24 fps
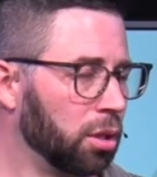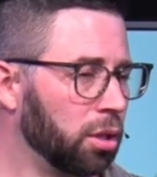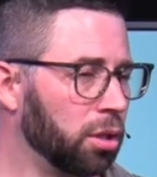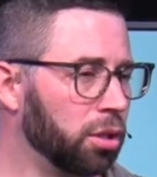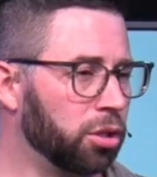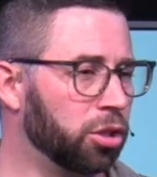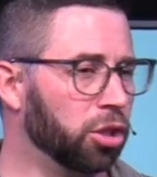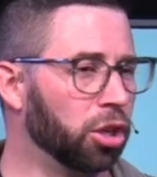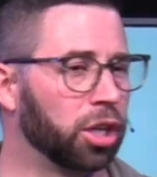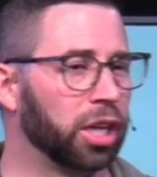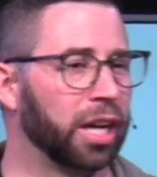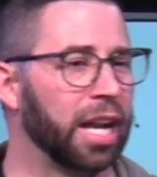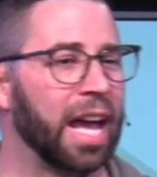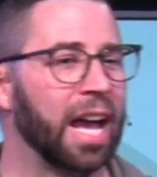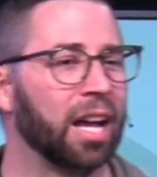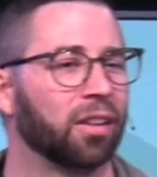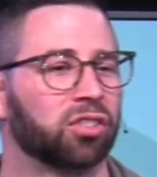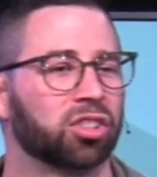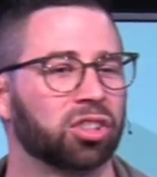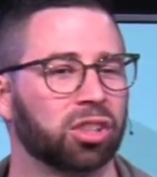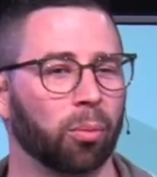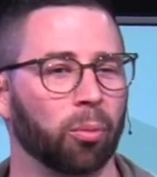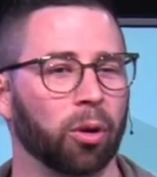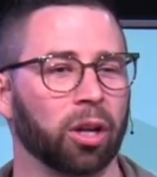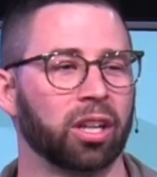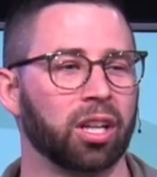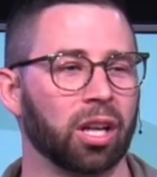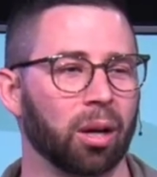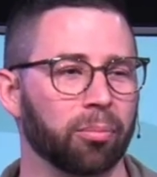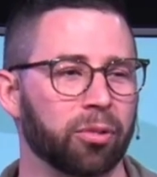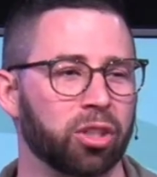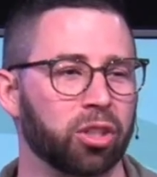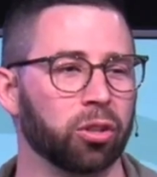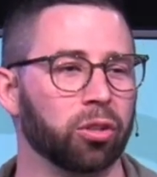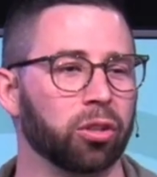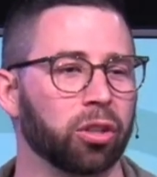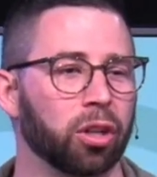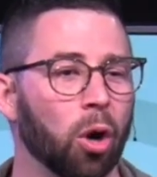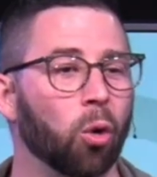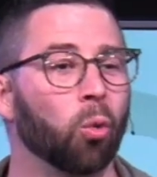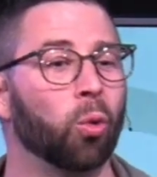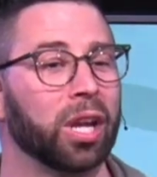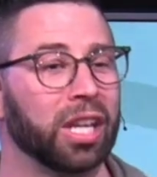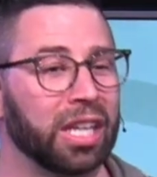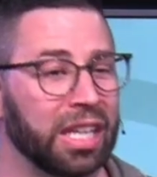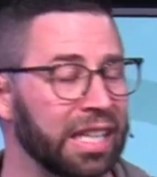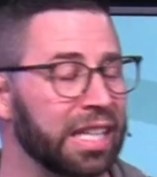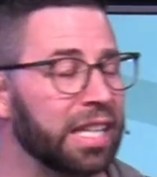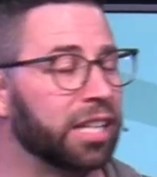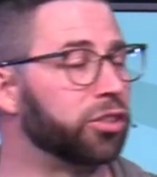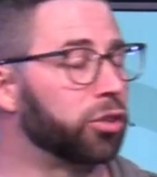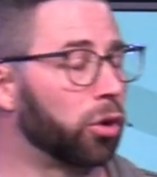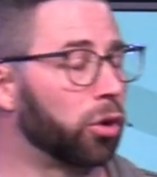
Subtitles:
you're going to have someone come to you and go, we need to